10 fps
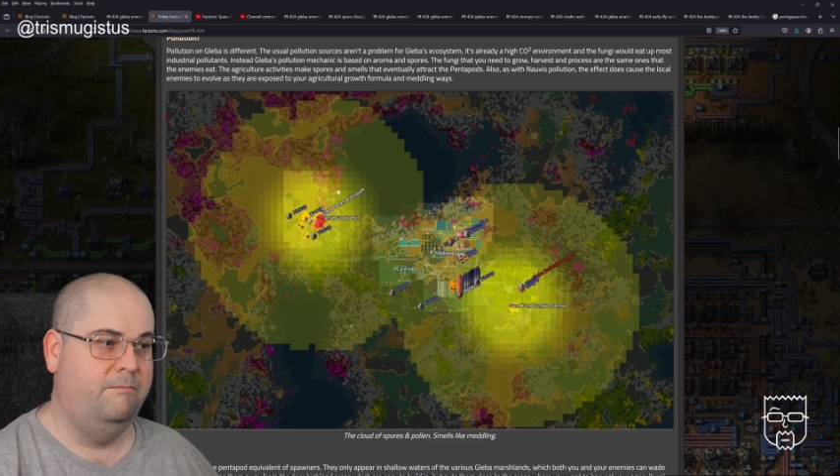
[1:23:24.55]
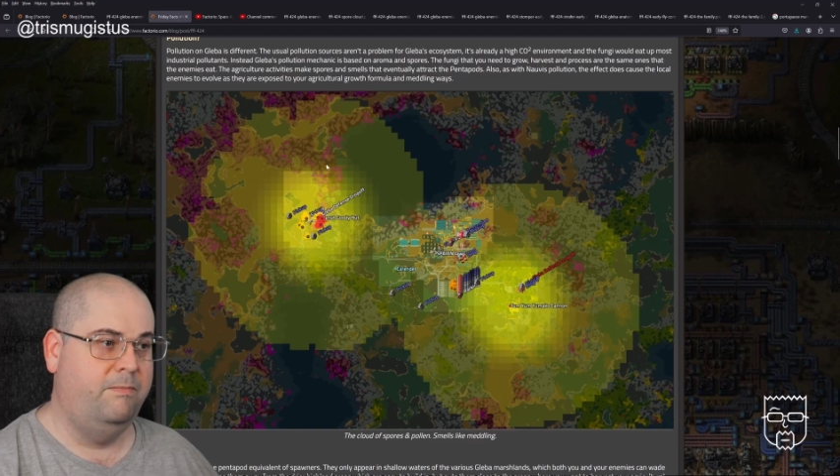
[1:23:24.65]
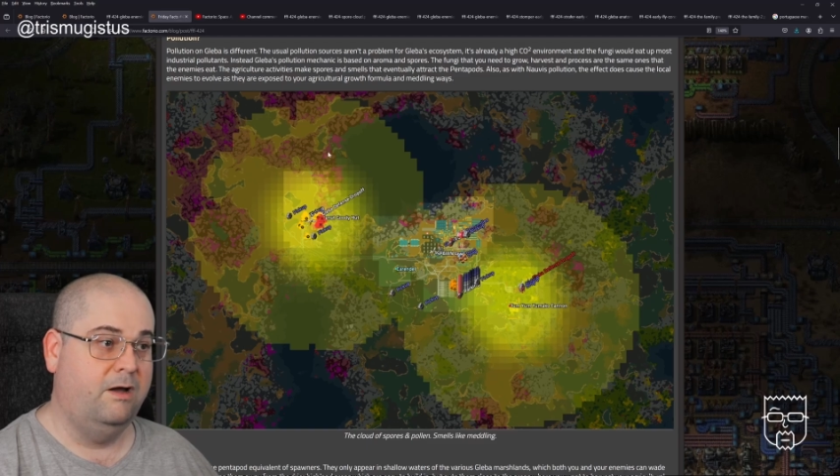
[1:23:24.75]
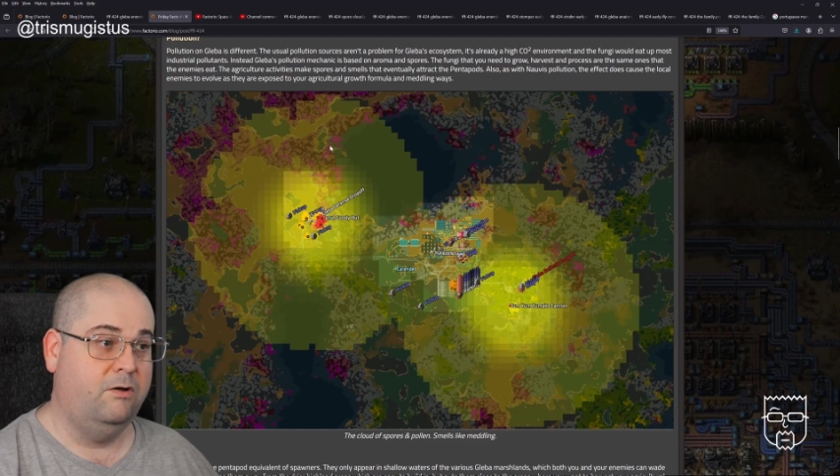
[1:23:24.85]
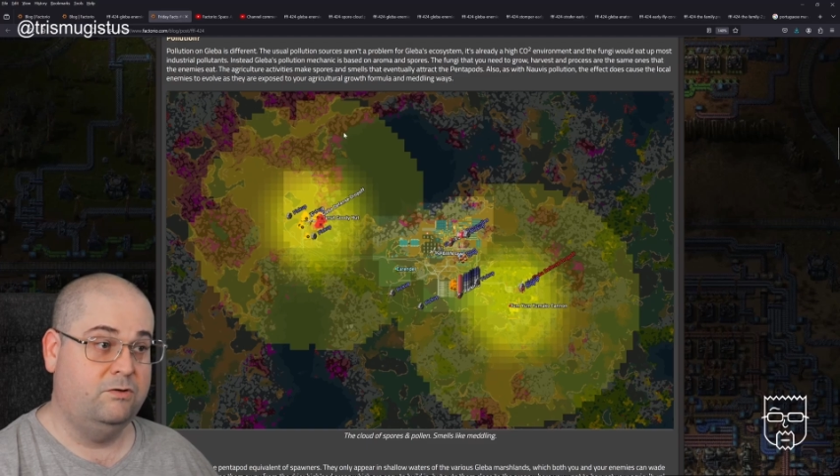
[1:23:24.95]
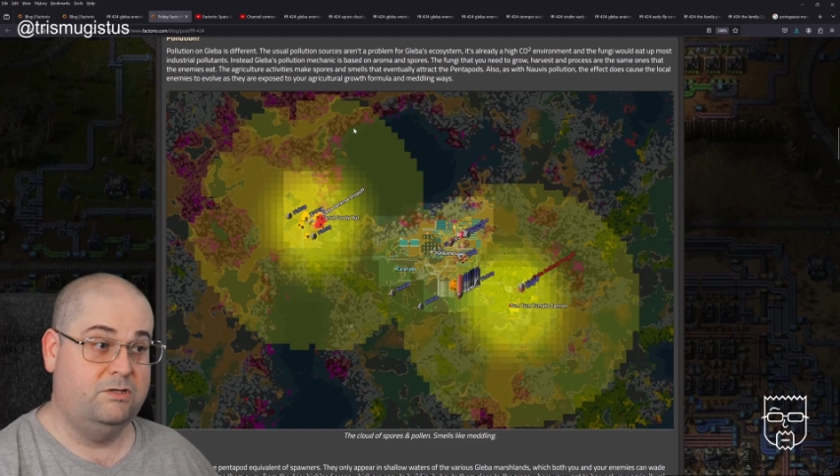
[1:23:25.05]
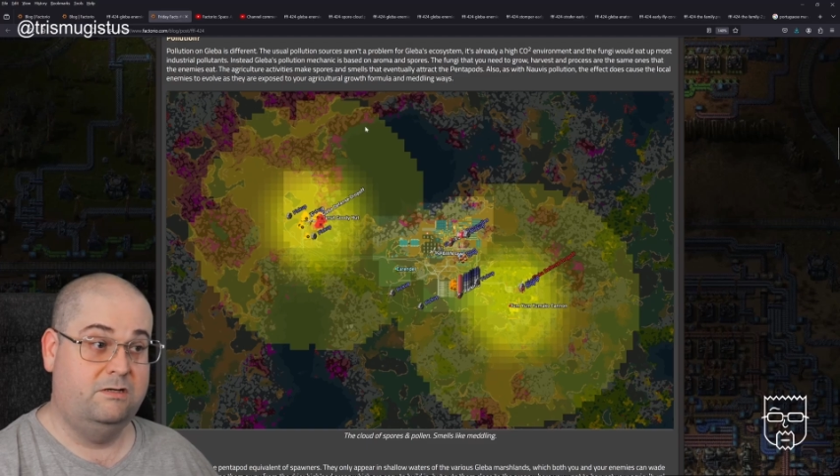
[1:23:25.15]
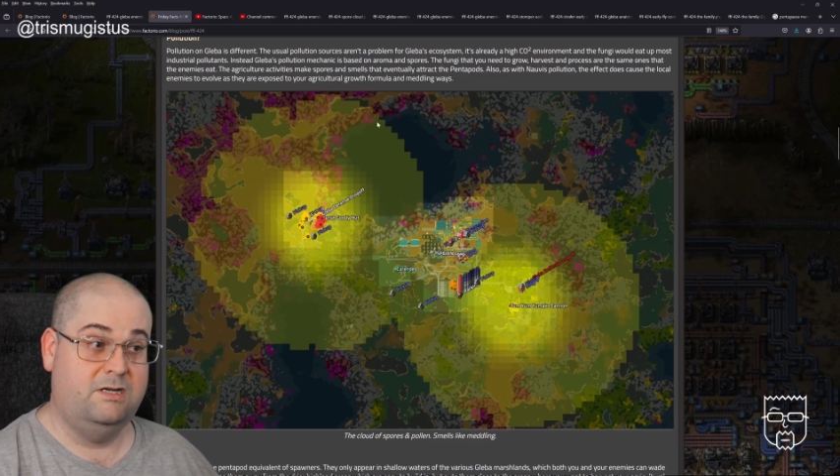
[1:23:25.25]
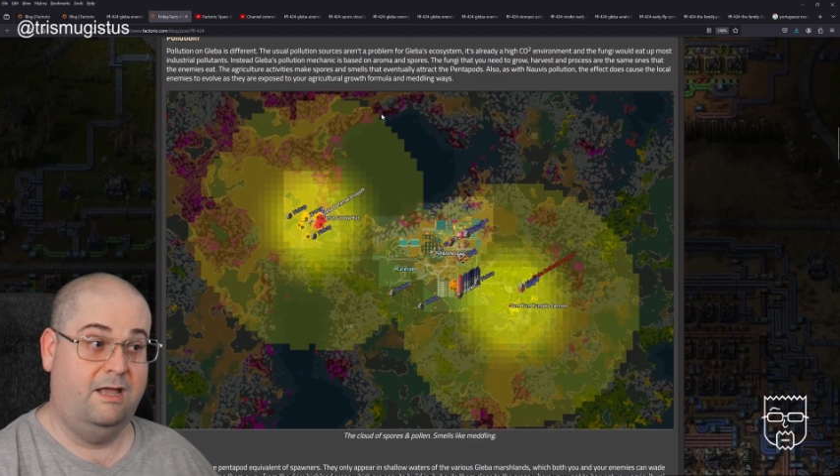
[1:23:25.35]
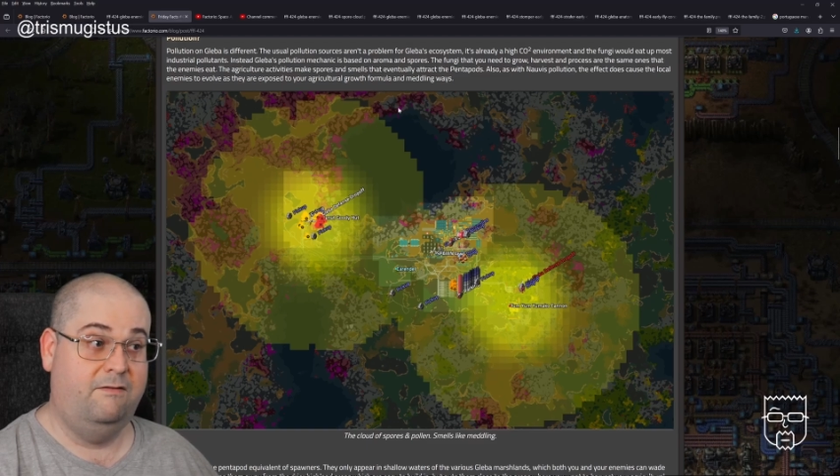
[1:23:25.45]
But of course, they
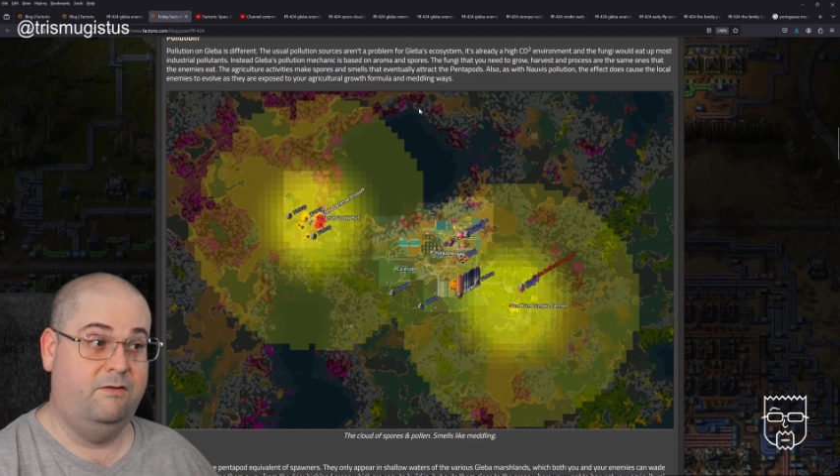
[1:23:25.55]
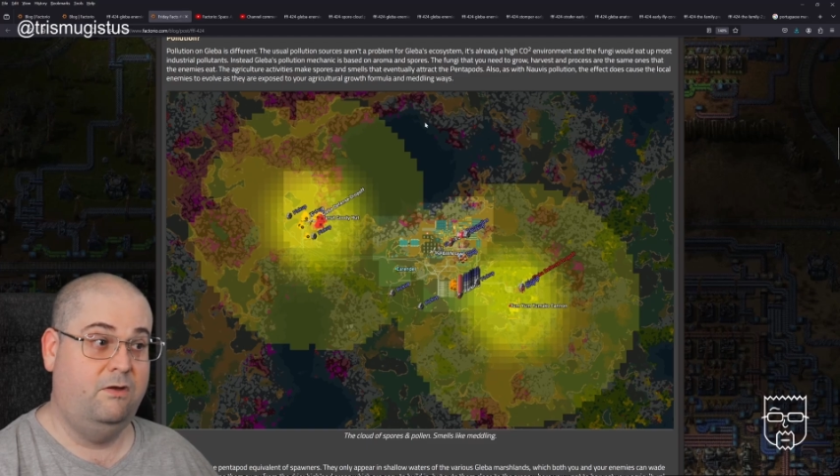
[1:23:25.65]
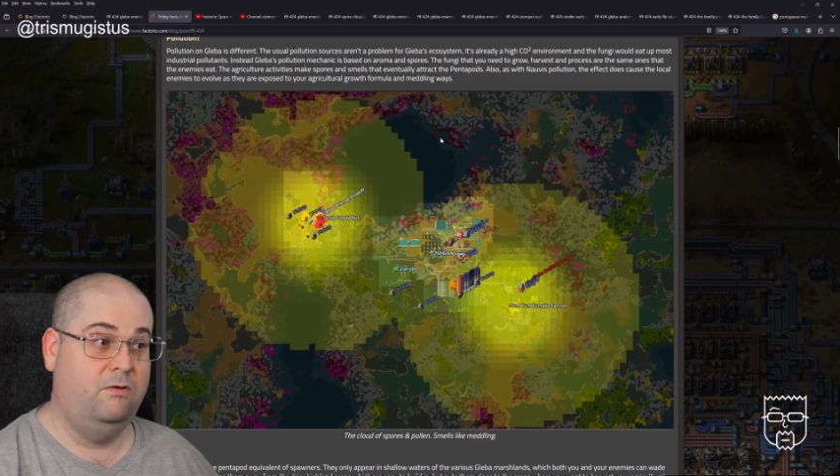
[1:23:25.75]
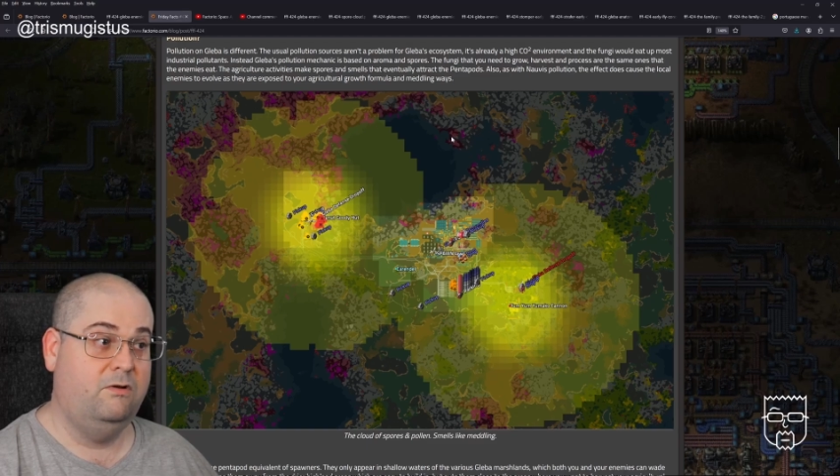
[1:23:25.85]
say if you